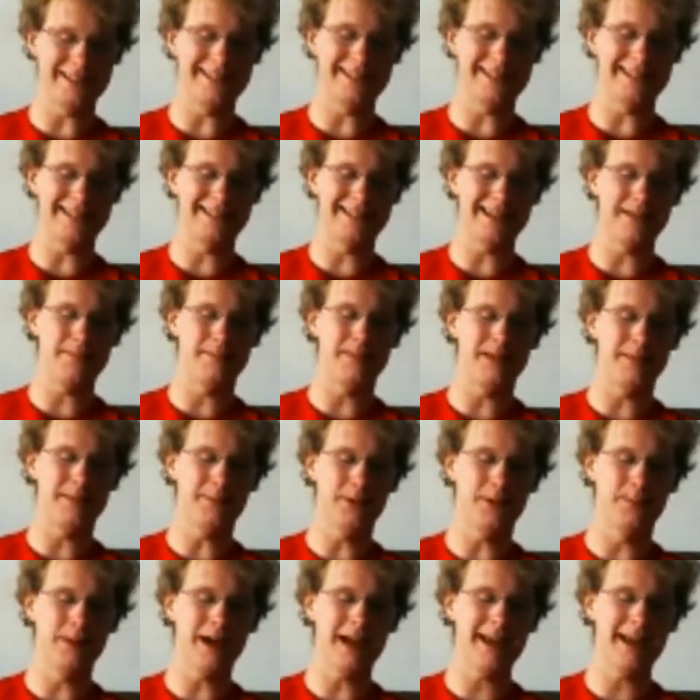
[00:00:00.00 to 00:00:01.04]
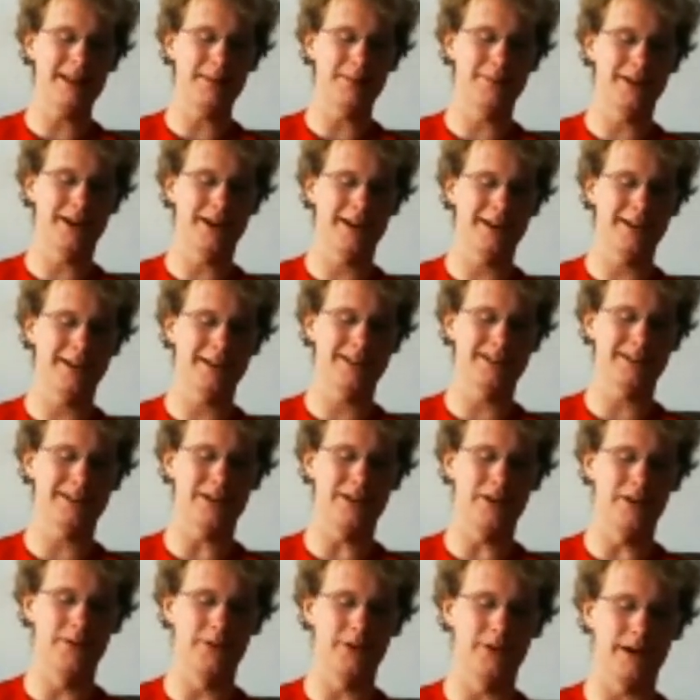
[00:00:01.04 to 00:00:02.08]
It's the same people buying the products
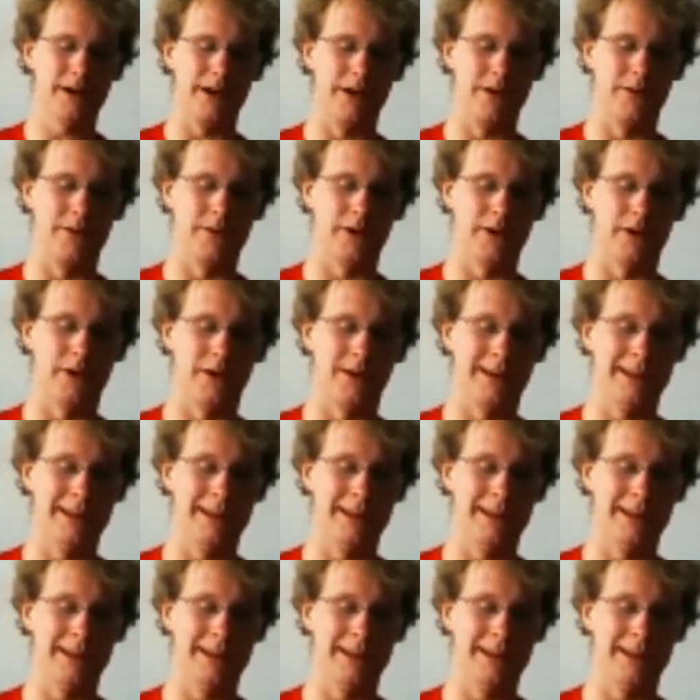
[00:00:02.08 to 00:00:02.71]
over and over.